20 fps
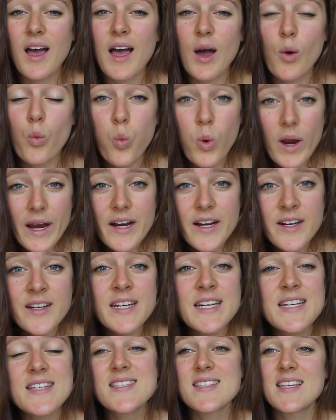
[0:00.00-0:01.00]

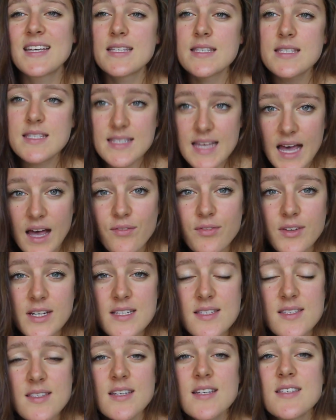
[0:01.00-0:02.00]
awareness and
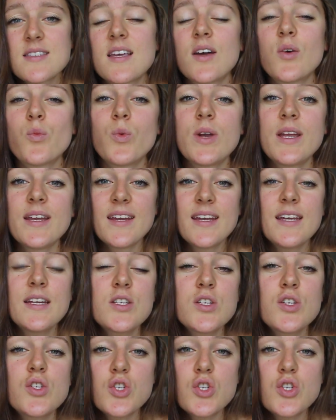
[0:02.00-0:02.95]
selflessness, and we need to